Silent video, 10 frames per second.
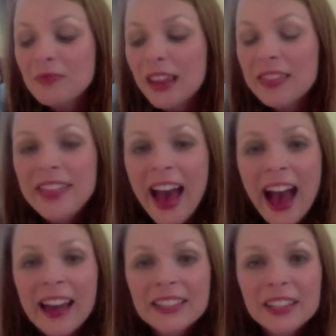
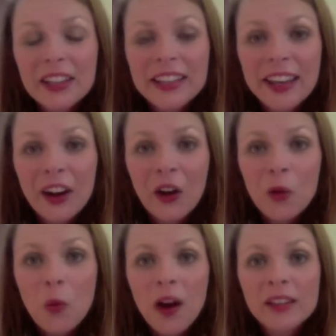That
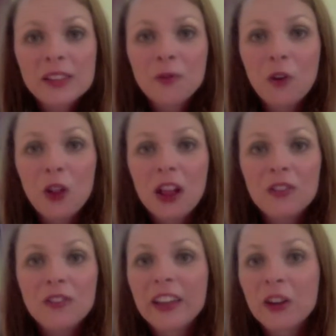year was full
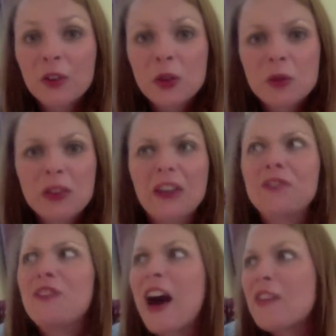of interviews with like
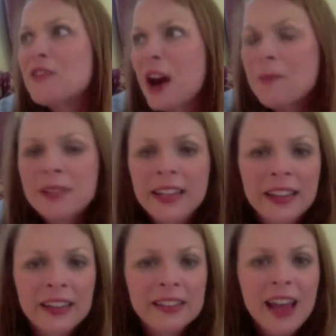5
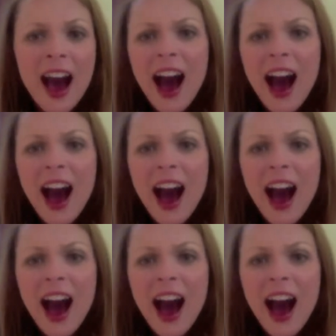companies.